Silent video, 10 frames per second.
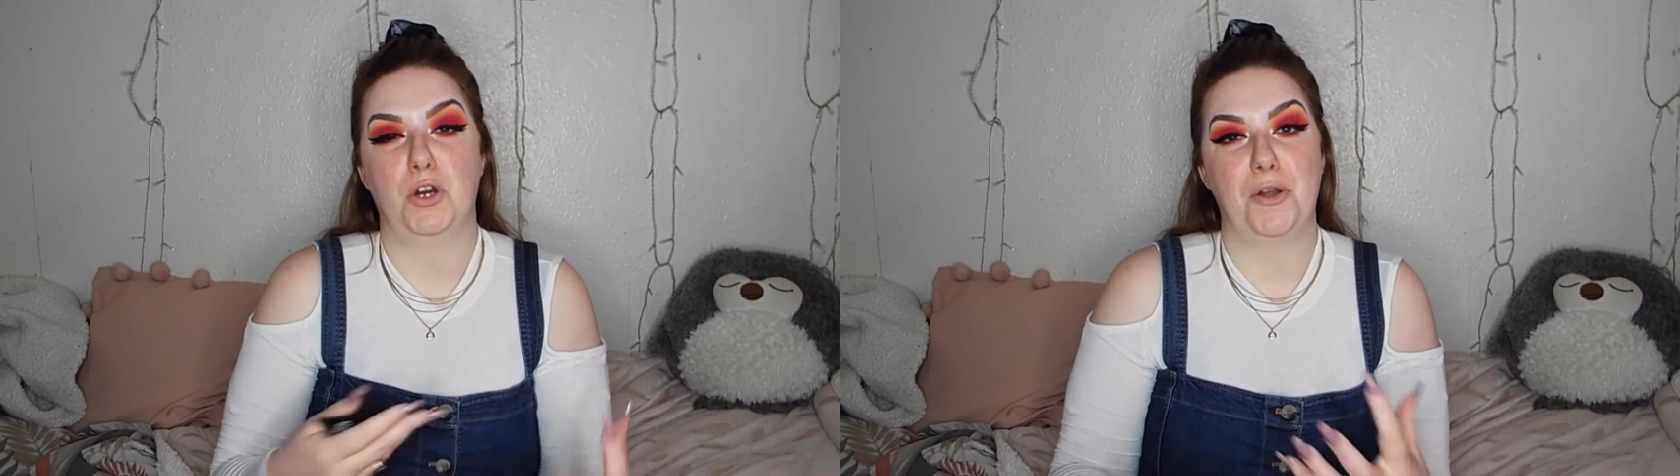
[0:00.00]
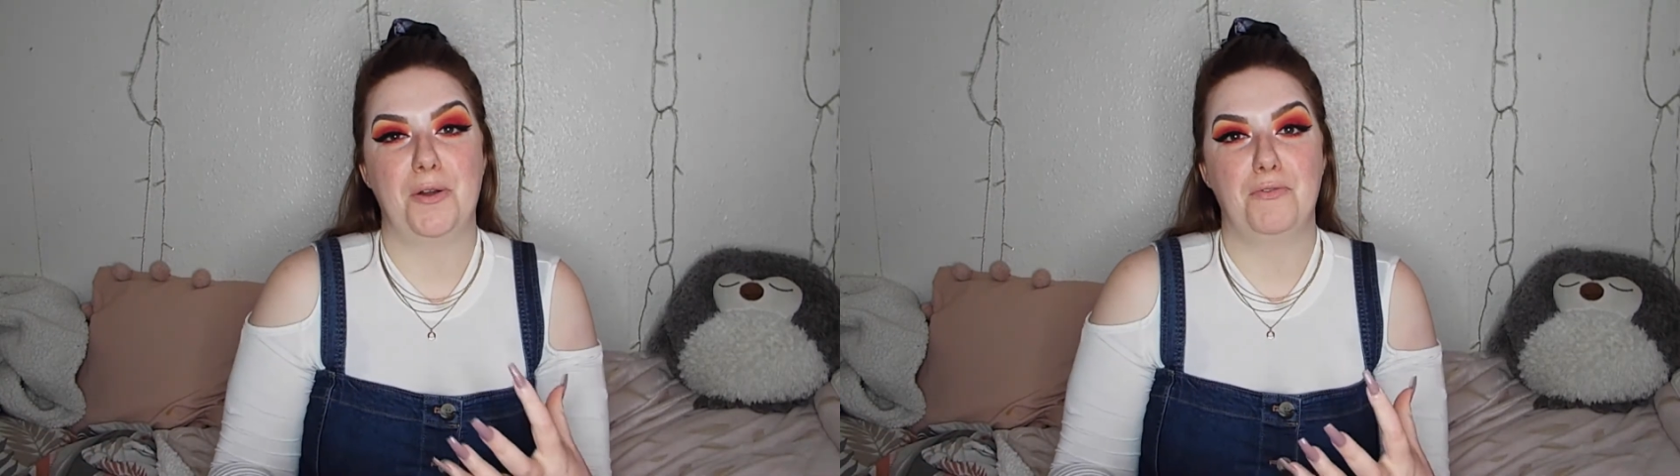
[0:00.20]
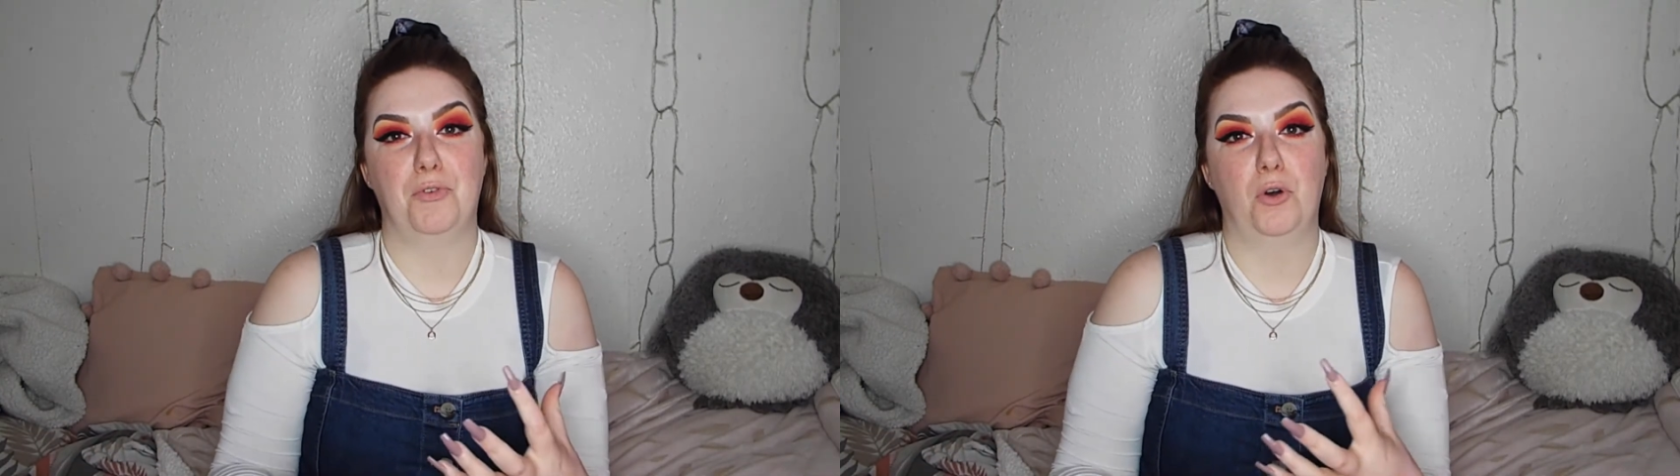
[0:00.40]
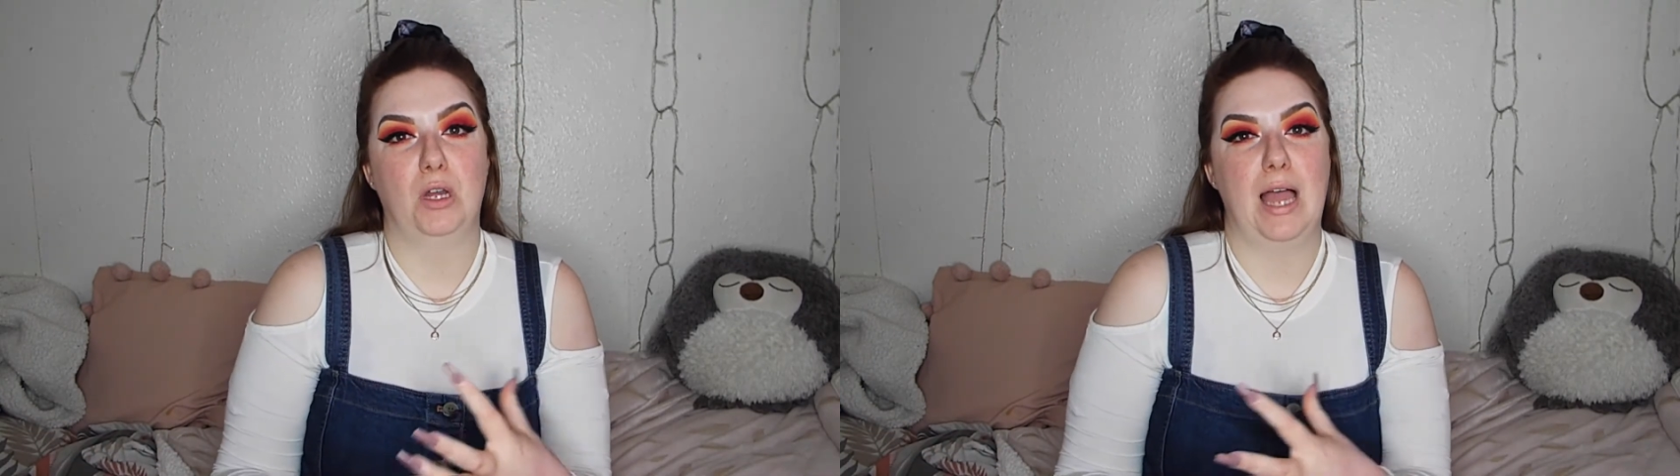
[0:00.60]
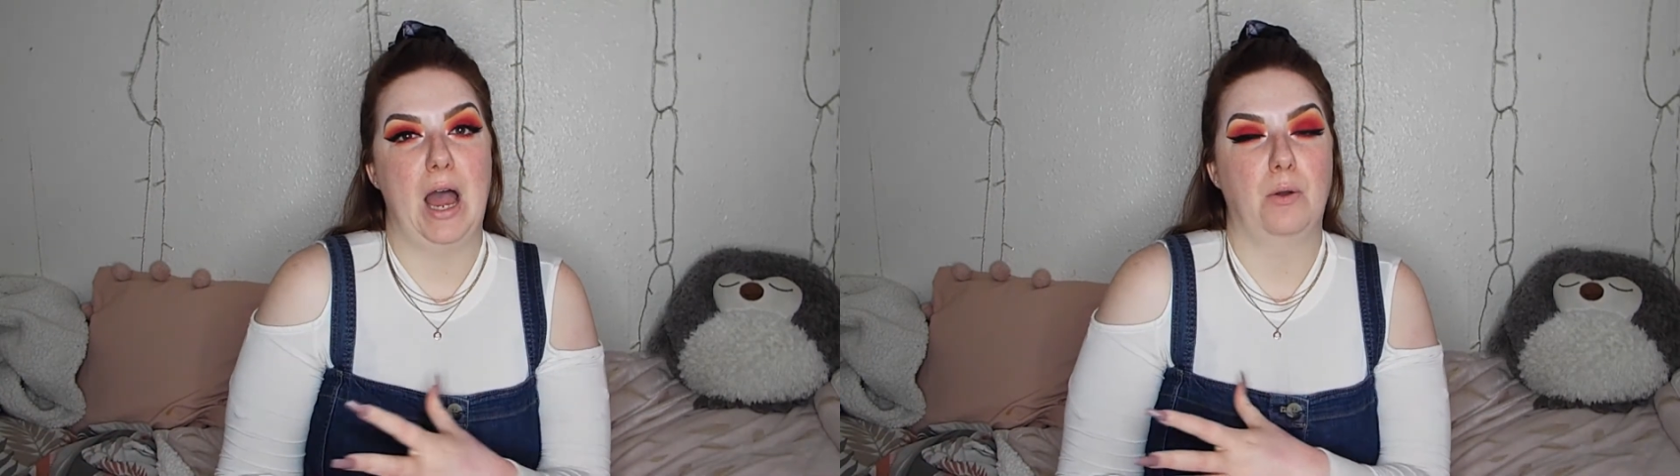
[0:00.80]
going for and
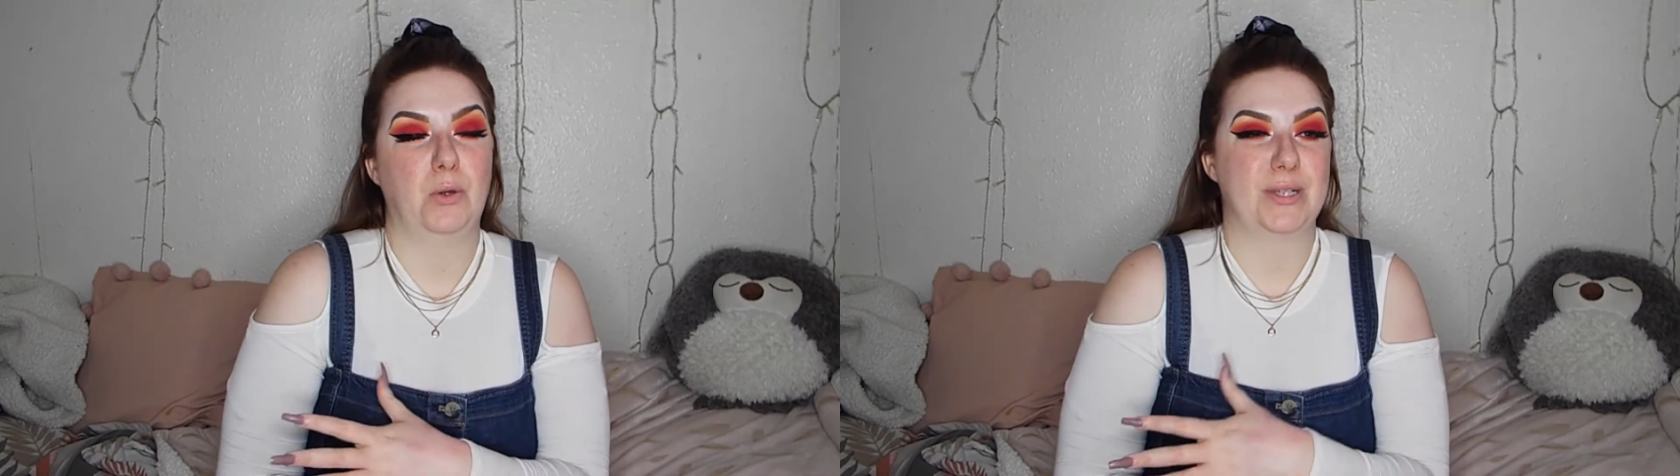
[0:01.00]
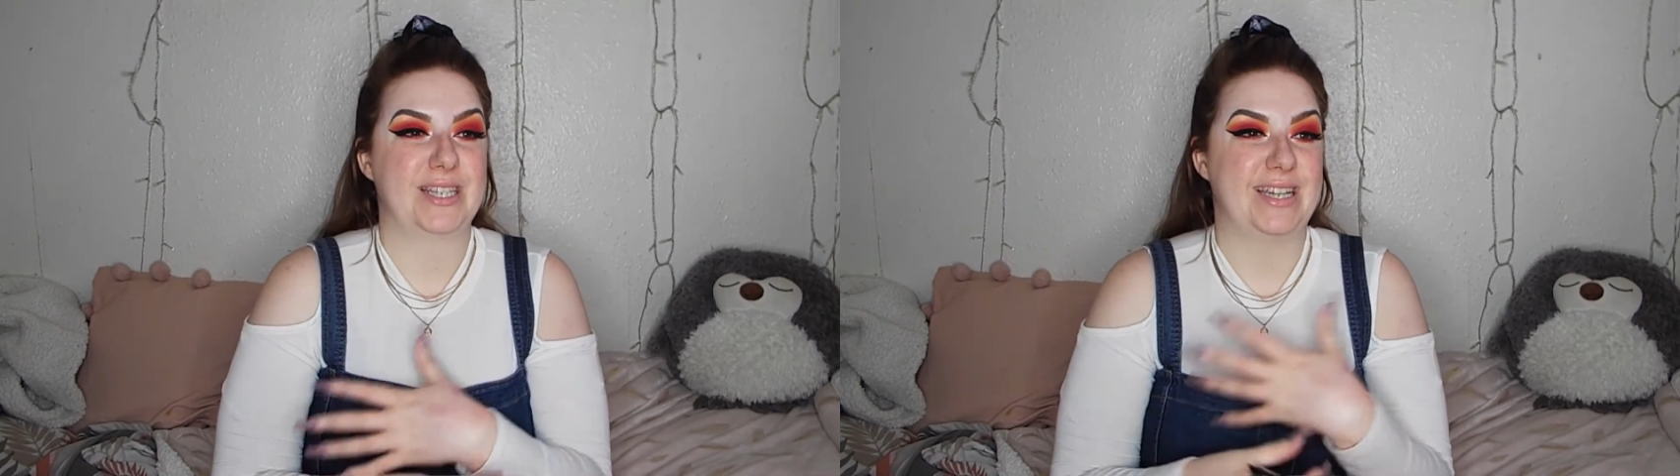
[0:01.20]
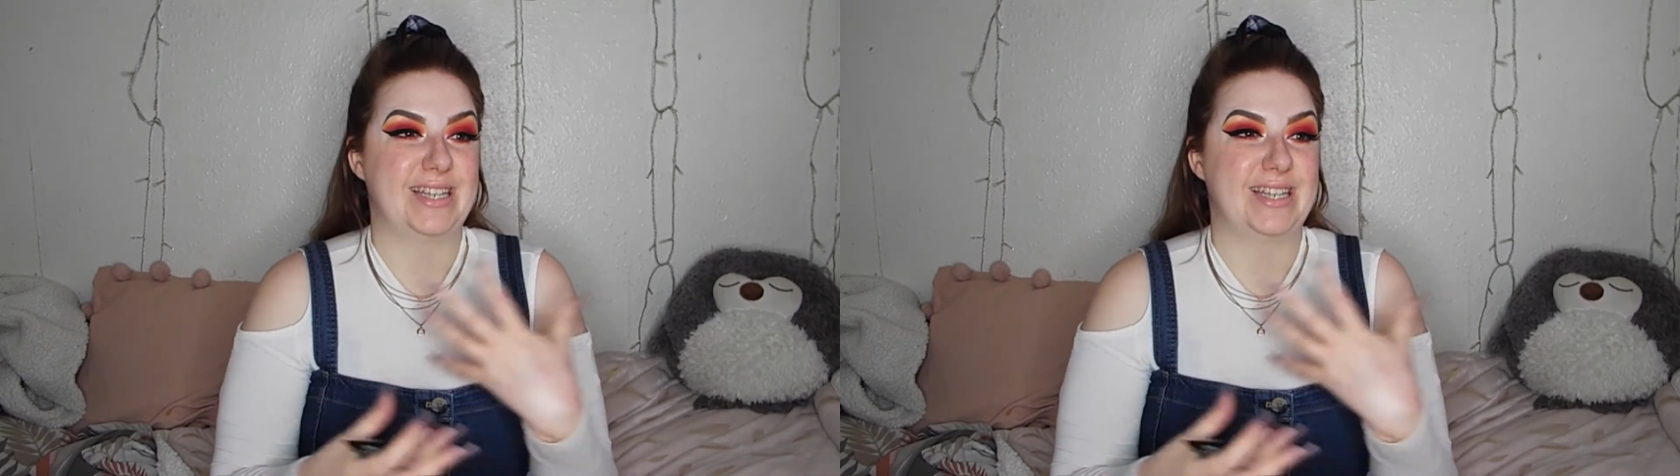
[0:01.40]
how your skin